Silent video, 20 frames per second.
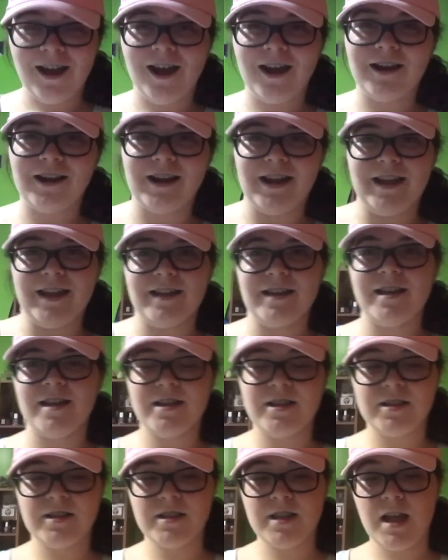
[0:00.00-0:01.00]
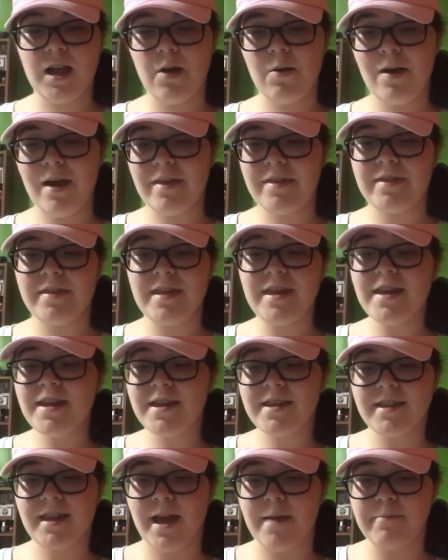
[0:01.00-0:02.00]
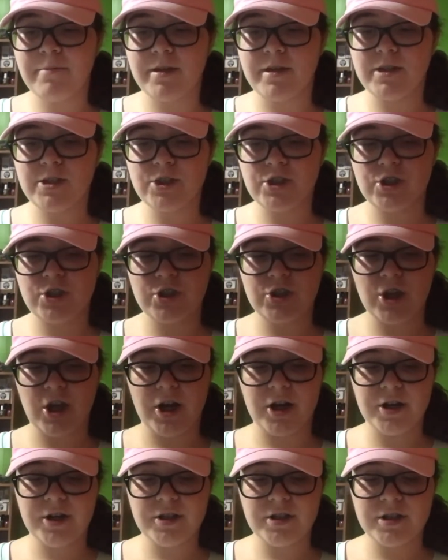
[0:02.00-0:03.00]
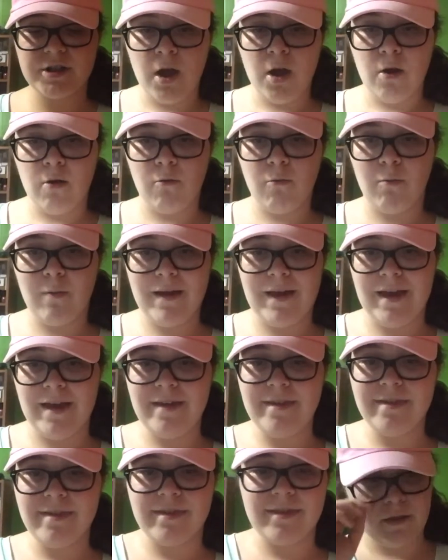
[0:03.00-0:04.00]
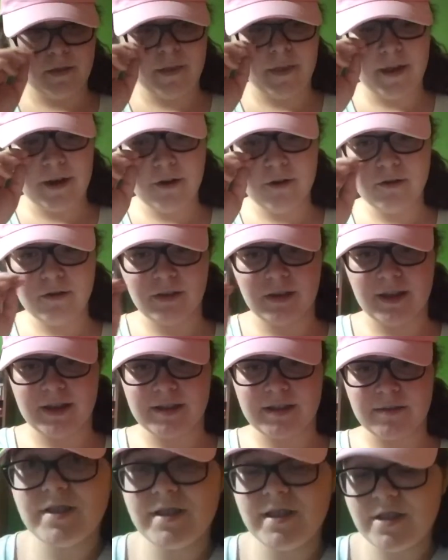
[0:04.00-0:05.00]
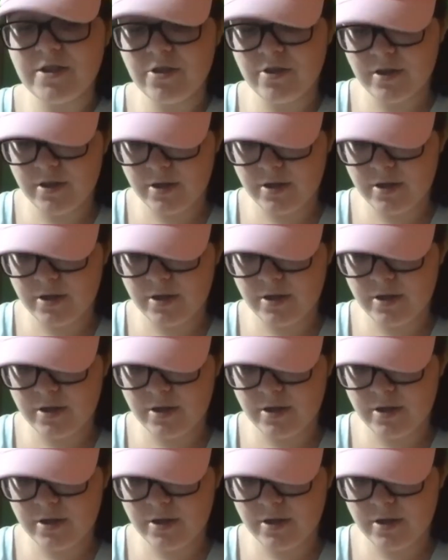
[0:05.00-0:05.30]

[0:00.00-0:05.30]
All right, so I think that I'm gonna start with their list. because These are